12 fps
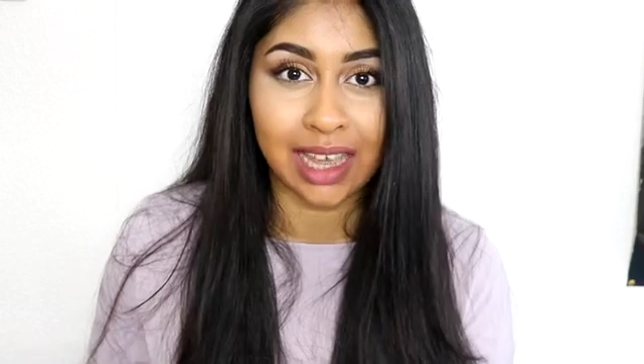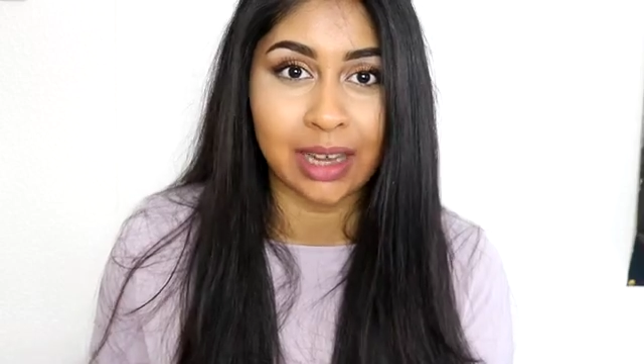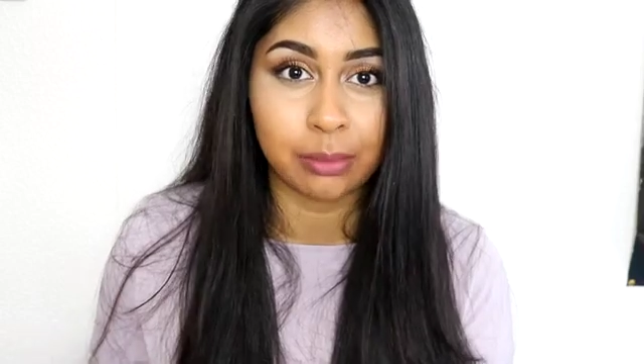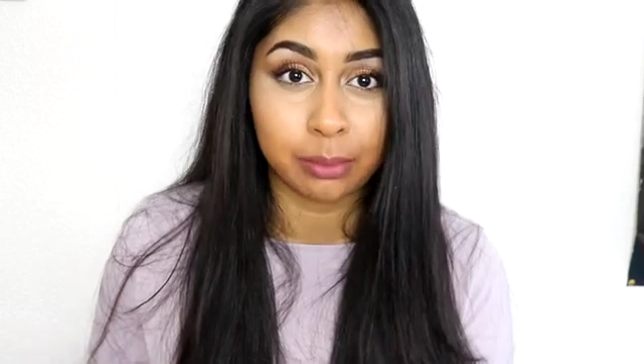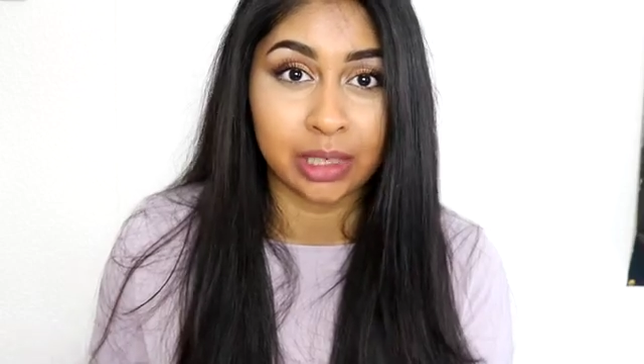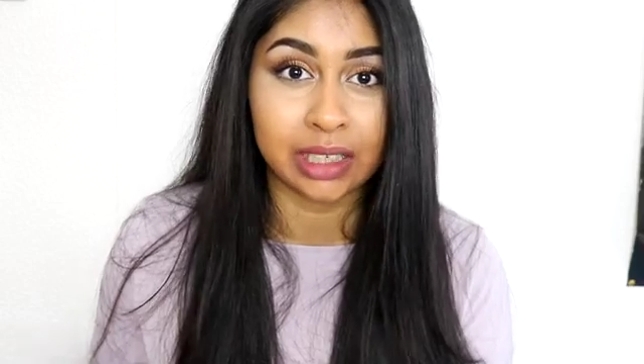
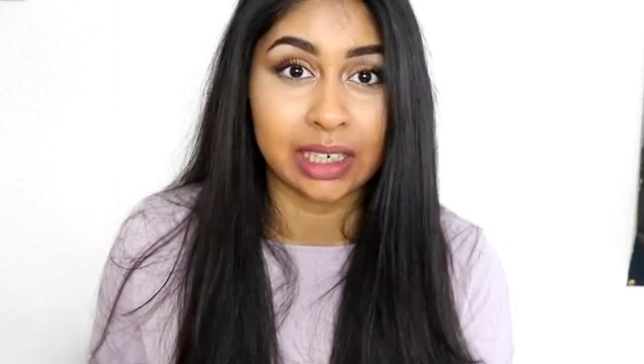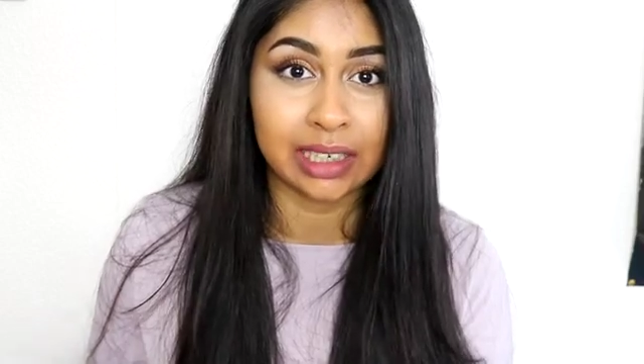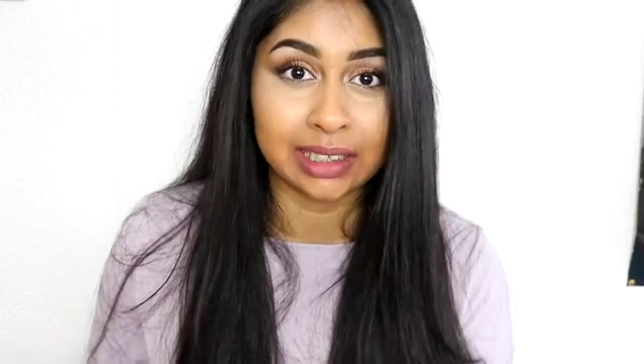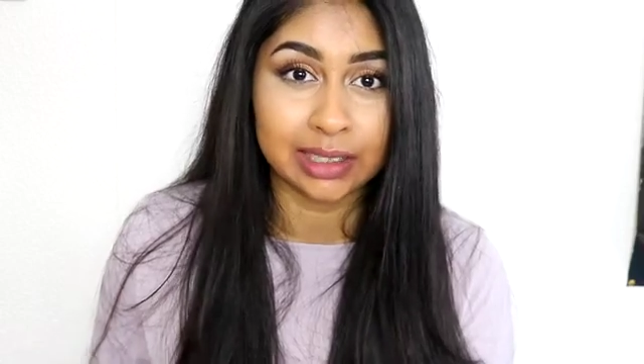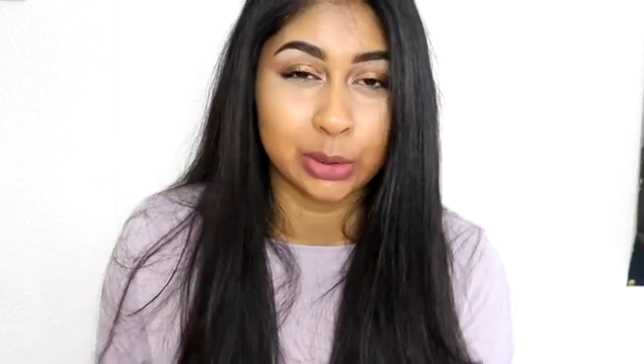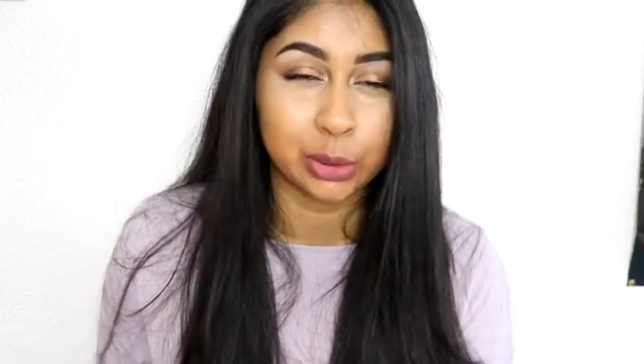can be a
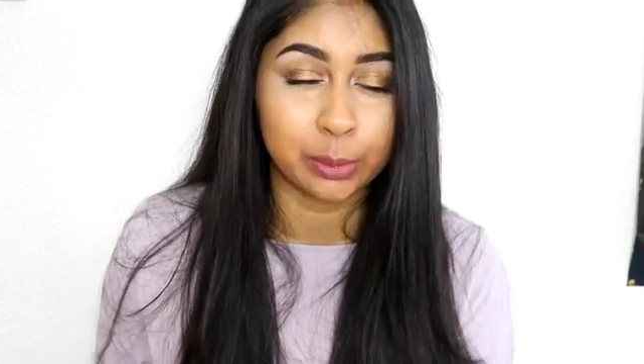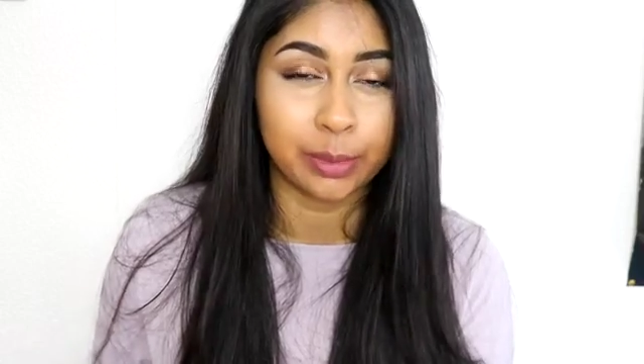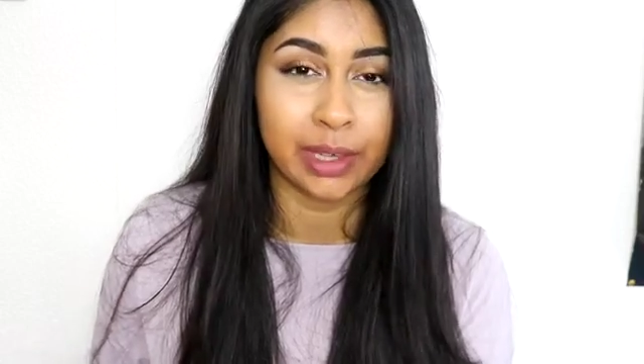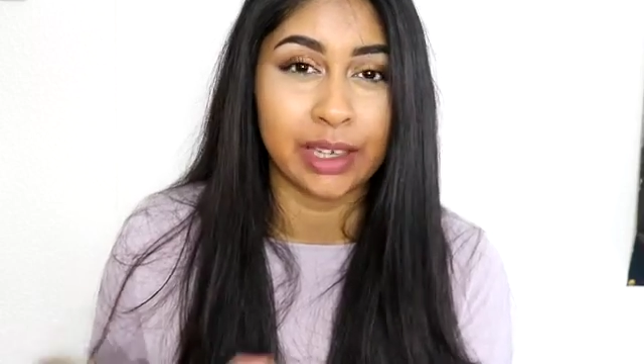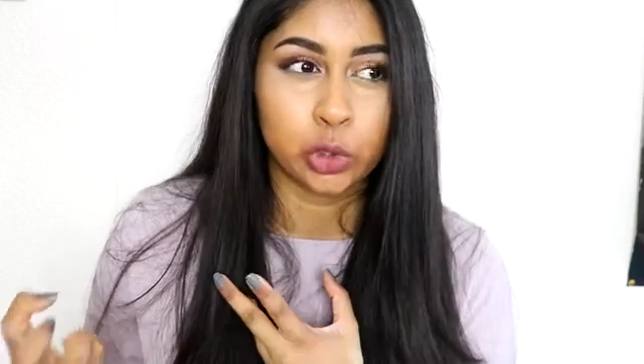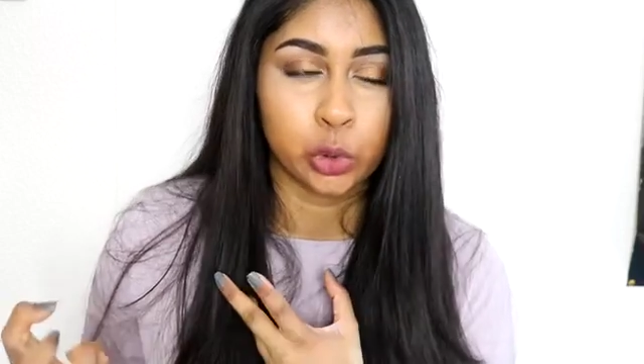little
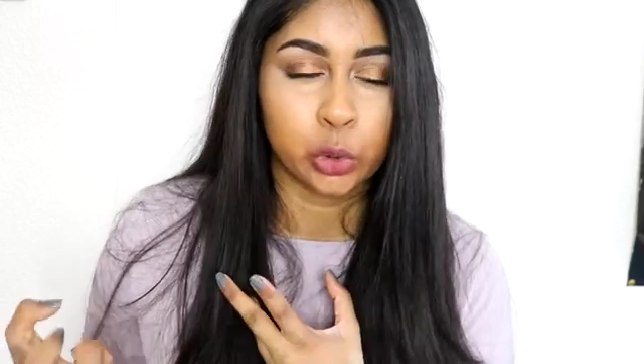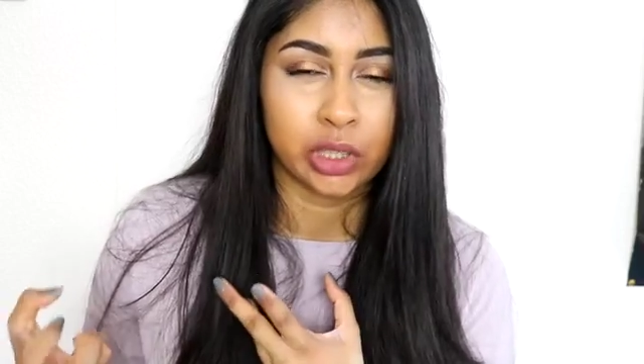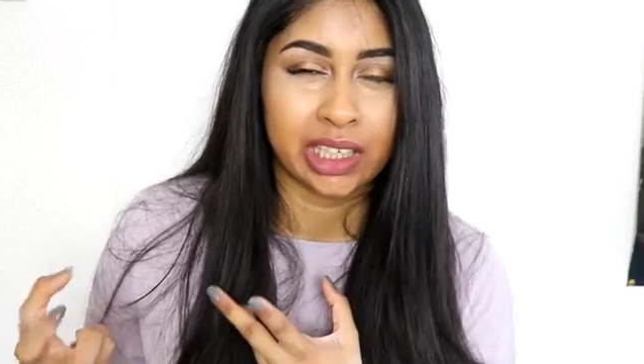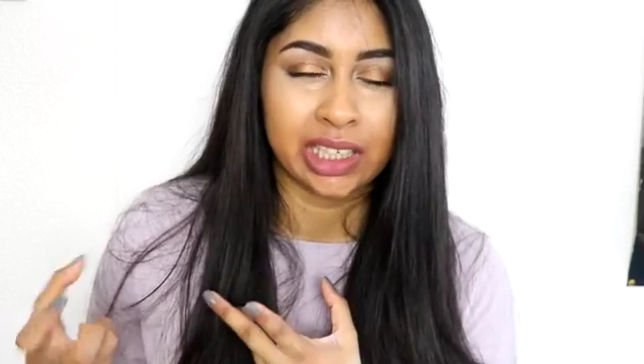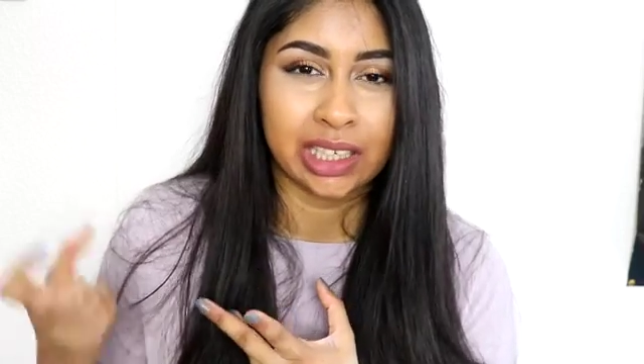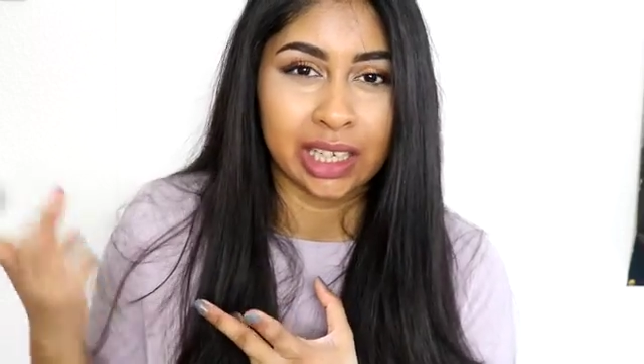bit chalky,